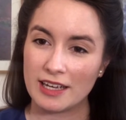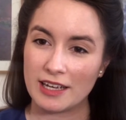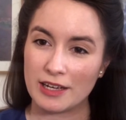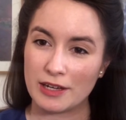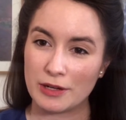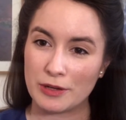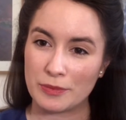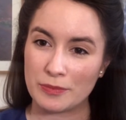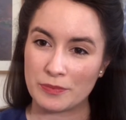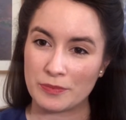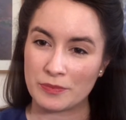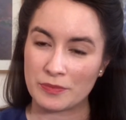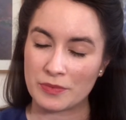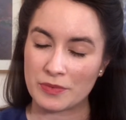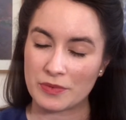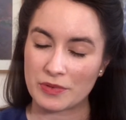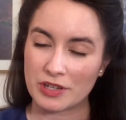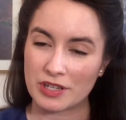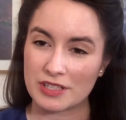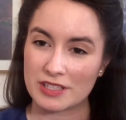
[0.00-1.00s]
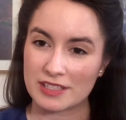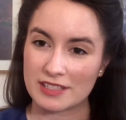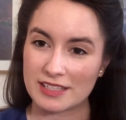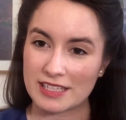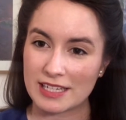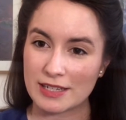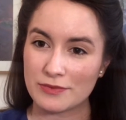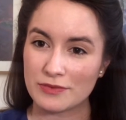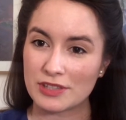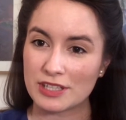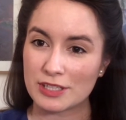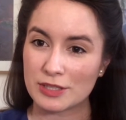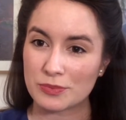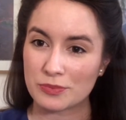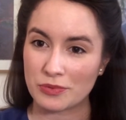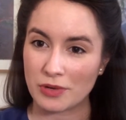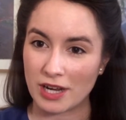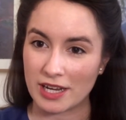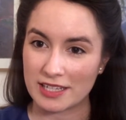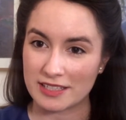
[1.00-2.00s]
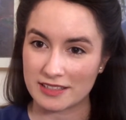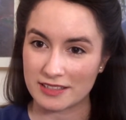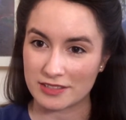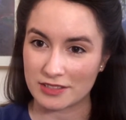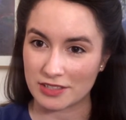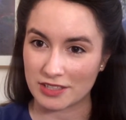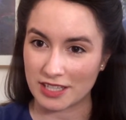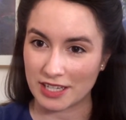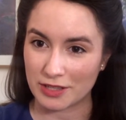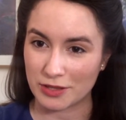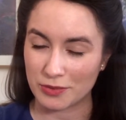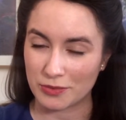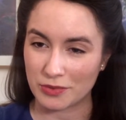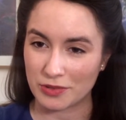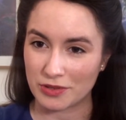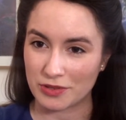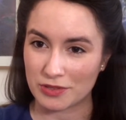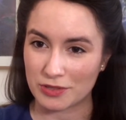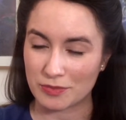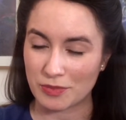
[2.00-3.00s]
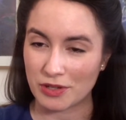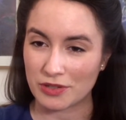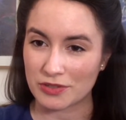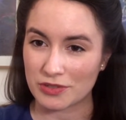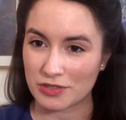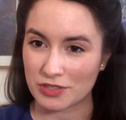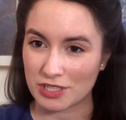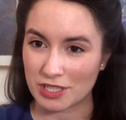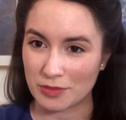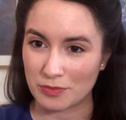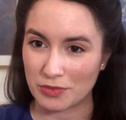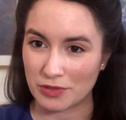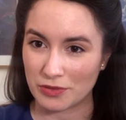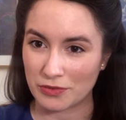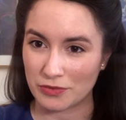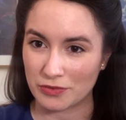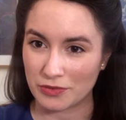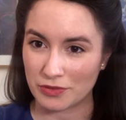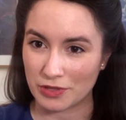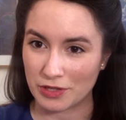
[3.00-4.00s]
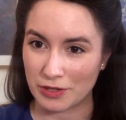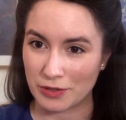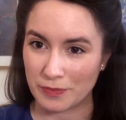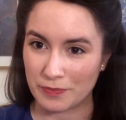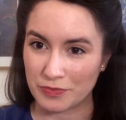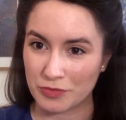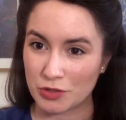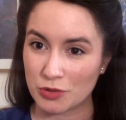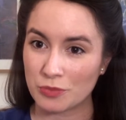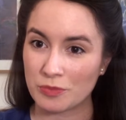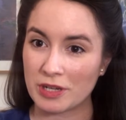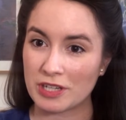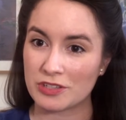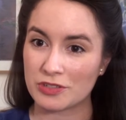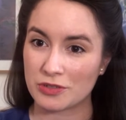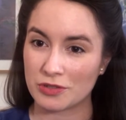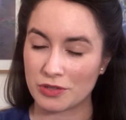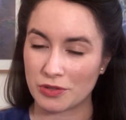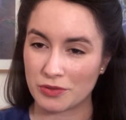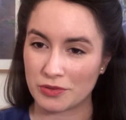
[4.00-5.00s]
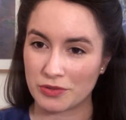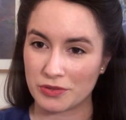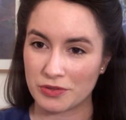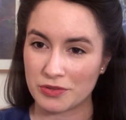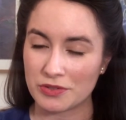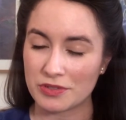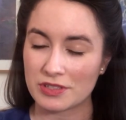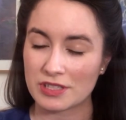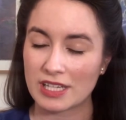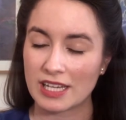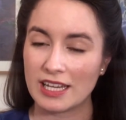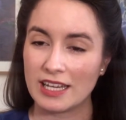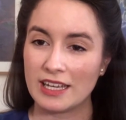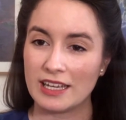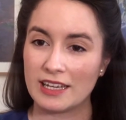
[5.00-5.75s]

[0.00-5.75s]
conceived these prizes together with the sponsorship of two major donors,